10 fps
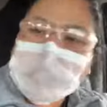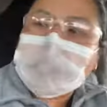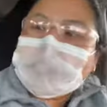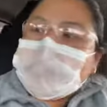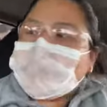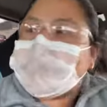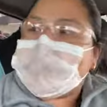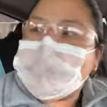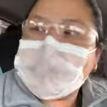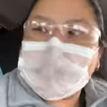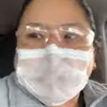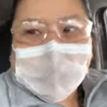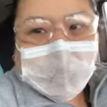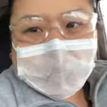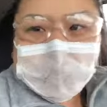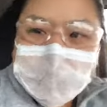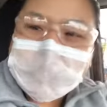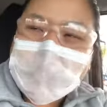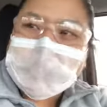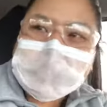and then after a
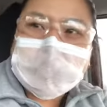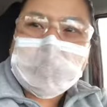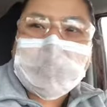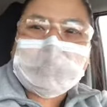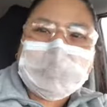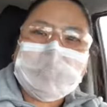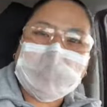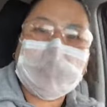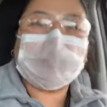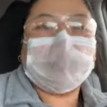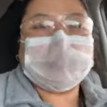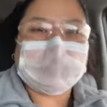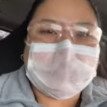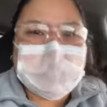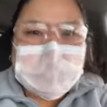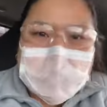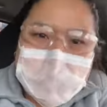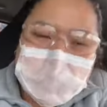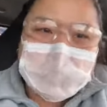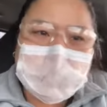mask you have to wear the safety
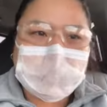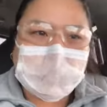glasses